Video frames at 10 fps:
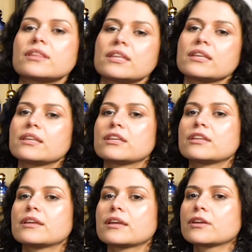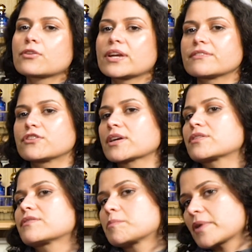The creative director
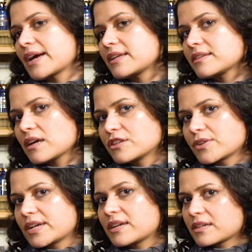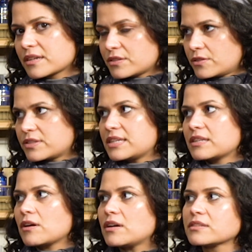of the brand, Andrea
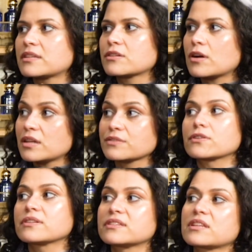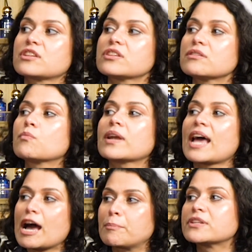Cassotti, calls it cross-fertilization, what
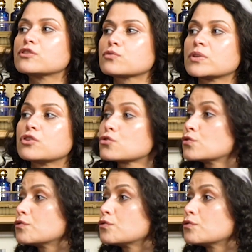happens when two